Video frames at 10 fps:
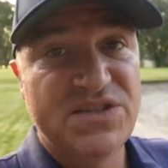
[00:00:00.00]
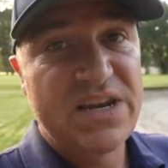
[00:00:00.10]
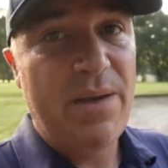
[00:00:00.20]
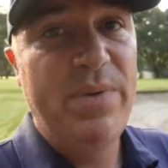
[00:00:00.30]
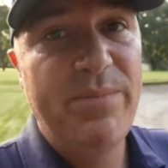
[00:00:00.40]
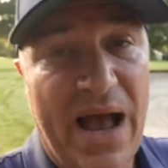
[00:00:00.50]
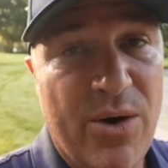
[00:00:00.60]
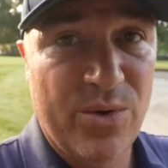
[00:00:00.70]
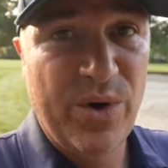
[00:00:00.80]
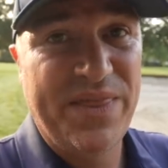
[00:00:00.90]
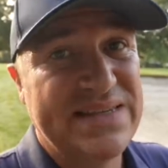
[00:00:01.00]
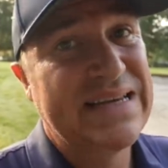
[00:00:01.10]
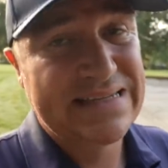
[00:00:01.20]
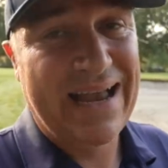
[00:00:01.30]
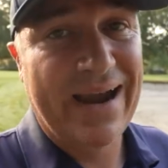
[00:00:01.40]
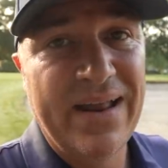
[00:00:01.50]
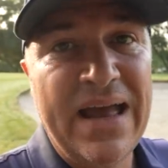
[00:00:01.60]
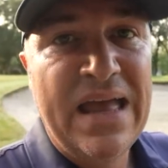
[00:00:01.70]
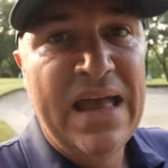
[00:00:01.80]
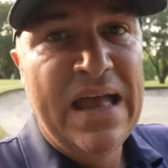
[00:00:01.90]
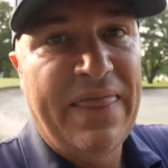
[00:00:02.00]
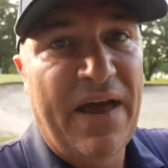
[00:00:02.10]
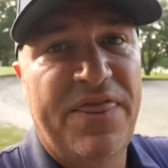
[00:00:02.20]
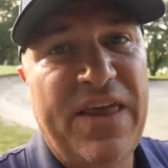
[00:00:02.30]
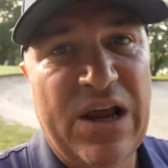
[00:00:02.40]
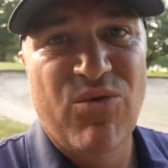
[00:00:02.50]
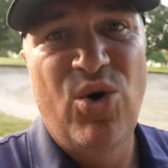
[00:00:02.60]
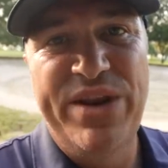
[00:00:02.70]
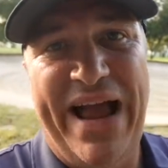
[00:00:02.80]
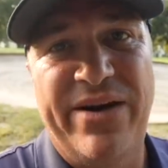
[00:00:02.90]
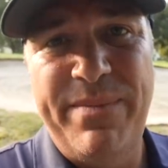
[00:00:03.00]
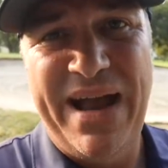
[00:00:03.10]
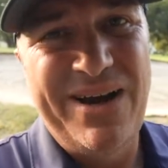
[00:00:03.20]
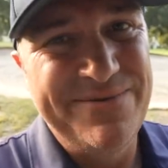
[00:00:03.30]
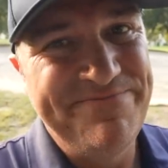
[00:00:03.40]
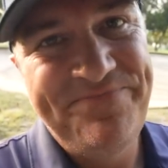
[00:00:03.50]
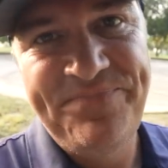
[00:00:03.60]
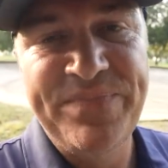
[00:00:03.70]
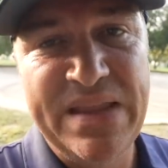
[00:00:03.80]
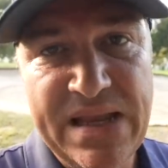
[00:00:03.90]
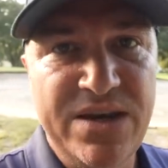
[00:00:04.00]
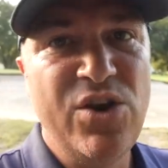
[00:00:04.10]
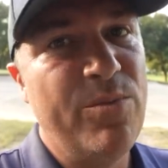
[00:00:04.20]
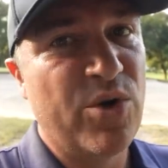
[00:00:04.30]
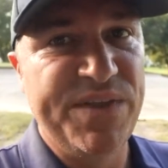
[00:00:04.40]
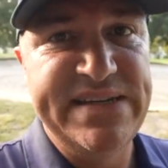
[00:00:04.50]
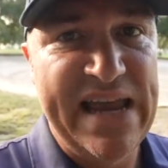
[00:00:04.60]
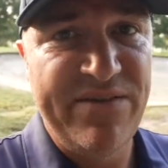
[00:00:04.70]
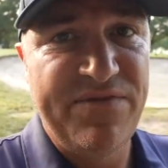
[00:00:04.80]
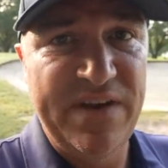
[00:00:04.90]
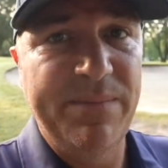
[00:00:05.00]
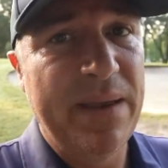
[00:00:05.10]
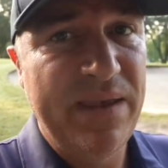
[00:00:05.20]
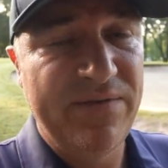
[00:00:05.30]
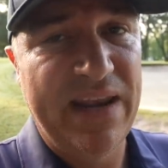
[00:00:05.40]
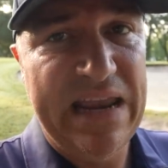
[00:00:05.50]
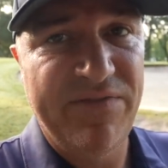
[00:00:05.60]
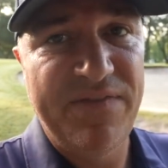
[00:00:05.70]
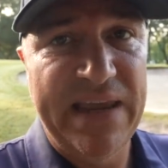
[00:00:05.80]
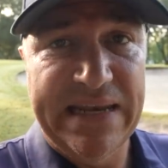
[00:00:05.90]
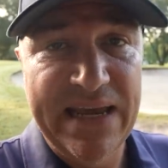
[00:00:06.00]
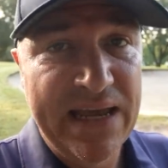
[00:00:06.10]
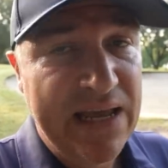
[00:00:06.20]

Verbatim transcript: stopping power with a six iron, that thing rolled down about no more than ten feet, maybe even eight feet.